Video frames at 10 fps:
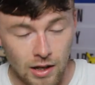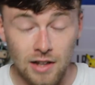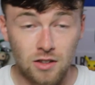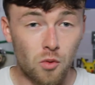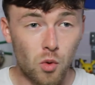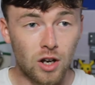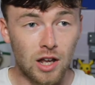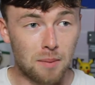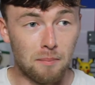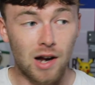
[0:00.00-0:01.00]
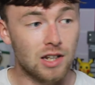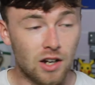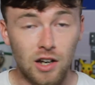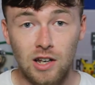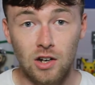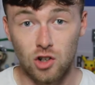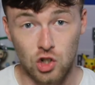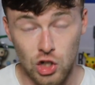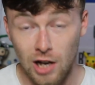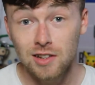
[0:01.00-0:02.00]
Can someone like Man United or
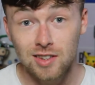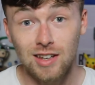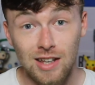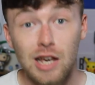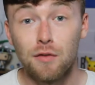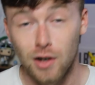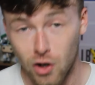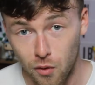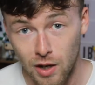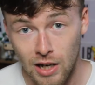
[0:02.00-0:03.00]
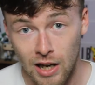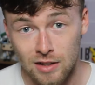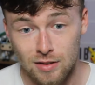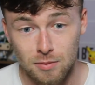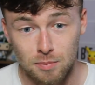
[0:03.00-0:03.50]
Chelsea even go in and